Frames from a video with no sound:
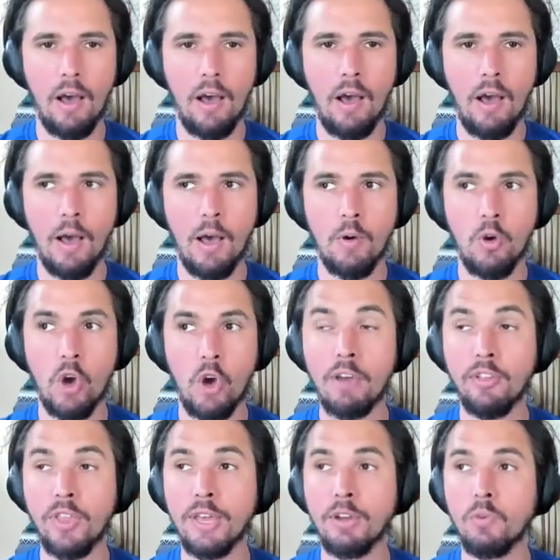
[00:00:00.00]

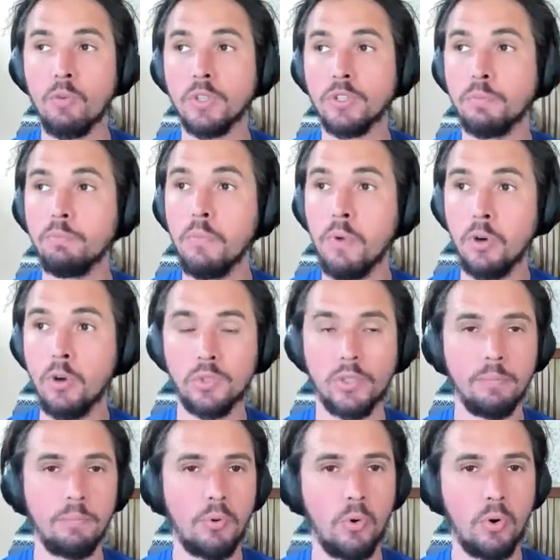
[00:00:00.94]
I think what's
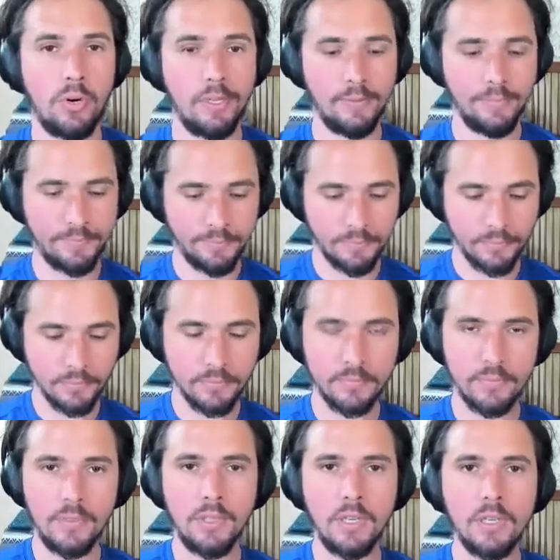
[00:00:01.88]
most important
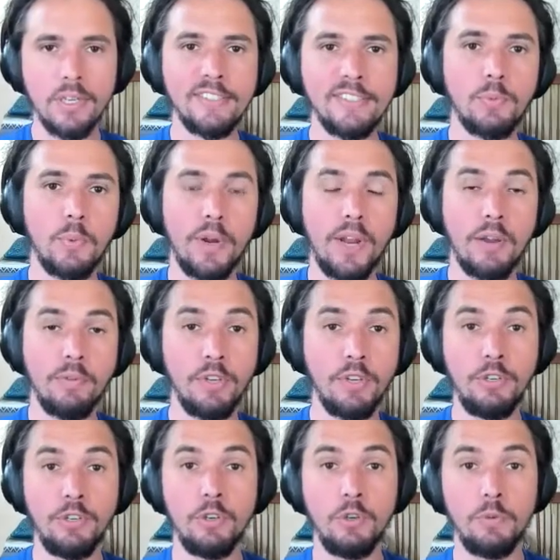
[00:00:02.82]
is whatever
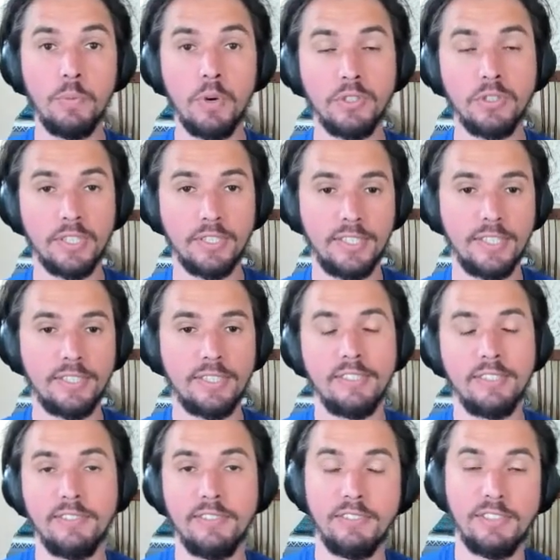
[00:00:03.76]
you do most
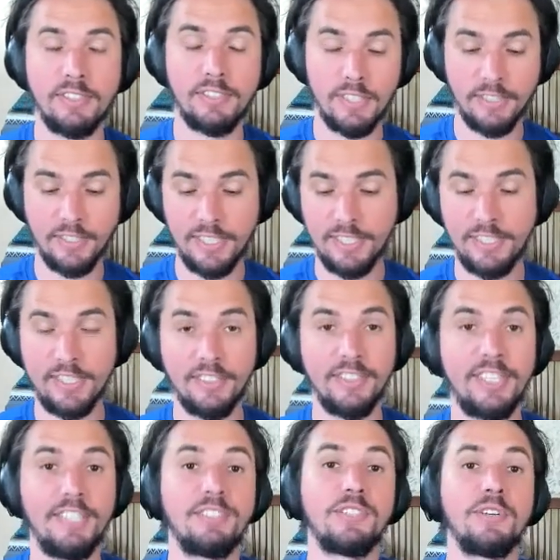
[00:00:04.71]

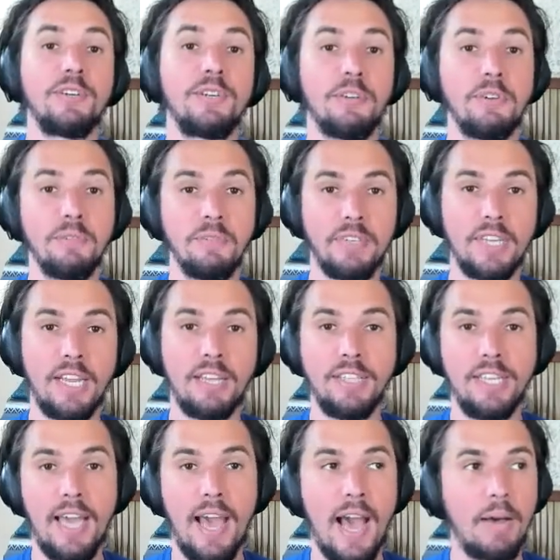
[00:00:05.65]
consistently. So your
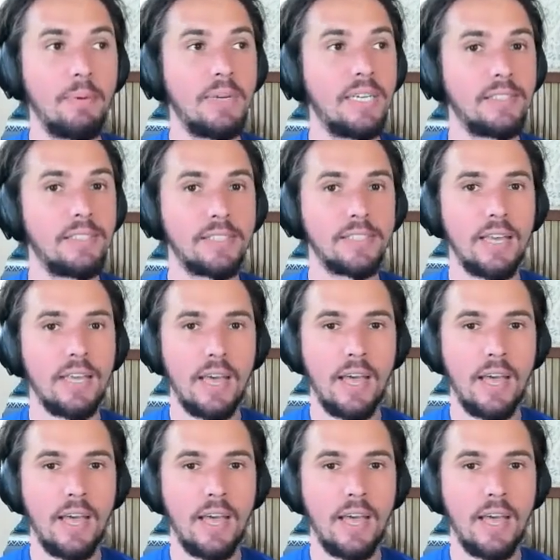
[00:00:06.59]
daily habits,